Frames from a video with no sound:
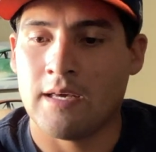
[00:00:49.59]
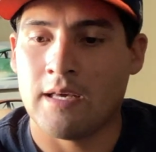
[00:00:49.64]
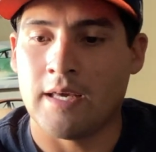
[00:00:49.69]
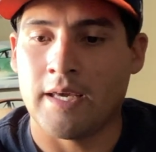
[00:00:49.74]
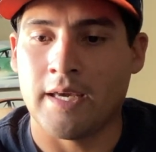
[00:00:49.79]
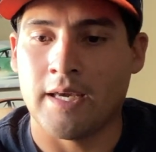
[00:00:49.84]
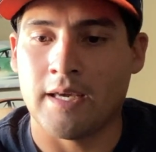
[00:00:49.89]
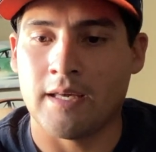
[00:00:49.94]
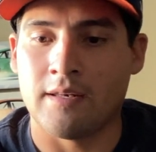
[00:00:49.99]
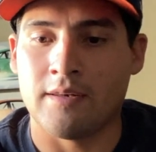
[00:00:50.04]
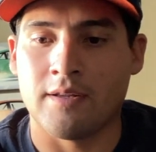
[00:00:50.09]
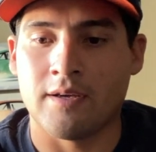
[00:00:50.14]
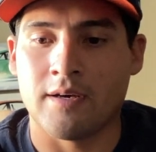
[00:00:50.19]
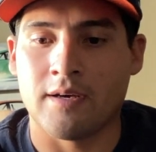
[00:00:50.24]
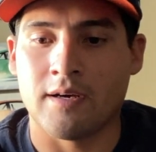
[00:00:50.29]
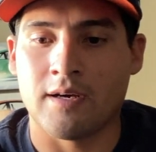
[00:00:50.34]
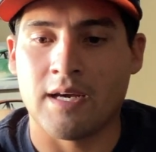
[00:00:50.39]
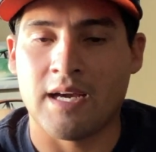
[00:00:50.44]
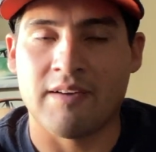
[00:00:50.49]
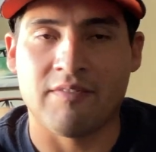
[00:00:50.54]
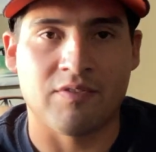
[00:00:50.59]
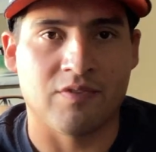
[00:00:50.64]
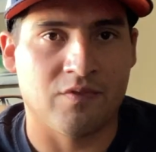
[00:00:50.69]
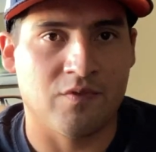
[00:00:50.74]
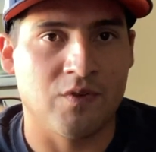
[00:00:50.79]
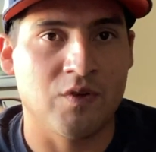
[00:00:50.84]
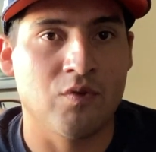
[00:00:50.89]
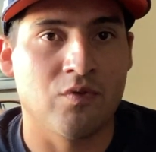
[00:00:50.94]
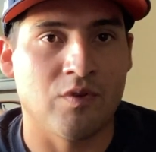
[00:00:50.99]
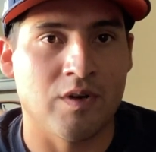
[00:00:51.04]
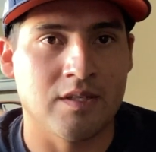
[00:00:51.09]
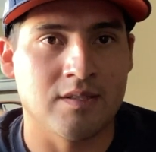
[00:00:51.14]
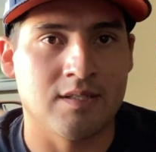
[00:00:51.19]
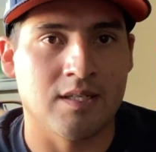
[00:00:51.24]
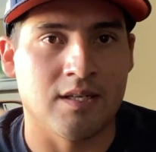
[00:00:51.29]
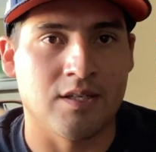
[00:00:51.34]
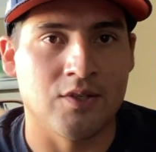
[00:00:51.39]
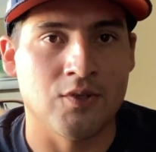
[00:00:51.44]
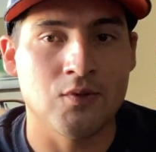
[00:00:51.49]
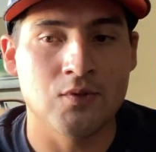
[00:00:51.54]
And I have a few friends
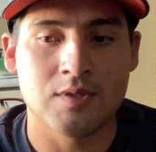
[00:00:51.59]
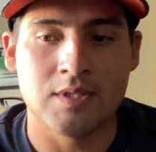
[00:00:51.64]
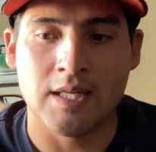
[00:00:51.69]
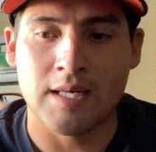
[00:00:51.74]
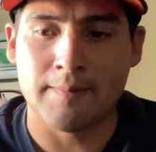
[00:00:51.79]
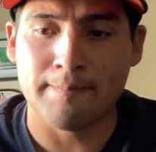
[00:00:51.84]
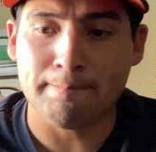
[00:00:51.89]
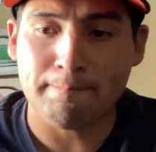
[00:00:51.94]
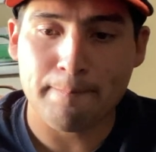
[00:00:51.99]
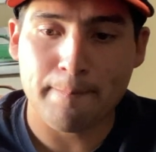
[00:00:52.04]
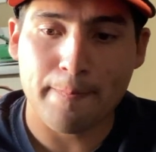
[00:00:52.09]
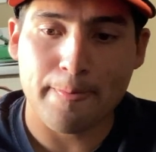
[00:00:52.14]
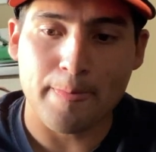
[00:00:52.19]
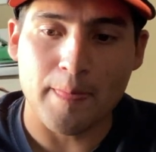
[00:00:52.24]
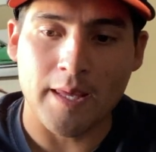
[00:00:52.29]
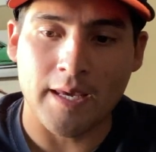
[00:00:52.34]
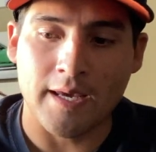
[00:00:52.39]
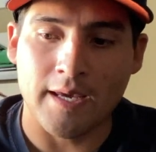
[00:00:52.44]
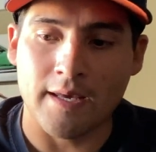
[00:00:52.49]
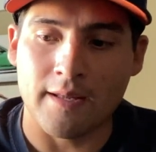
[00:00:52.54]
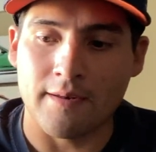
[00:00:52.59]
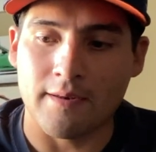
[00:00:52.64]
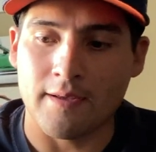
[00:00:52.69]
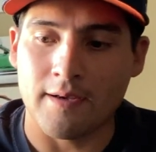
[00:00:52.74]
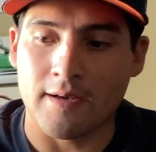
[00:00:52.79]
that use them and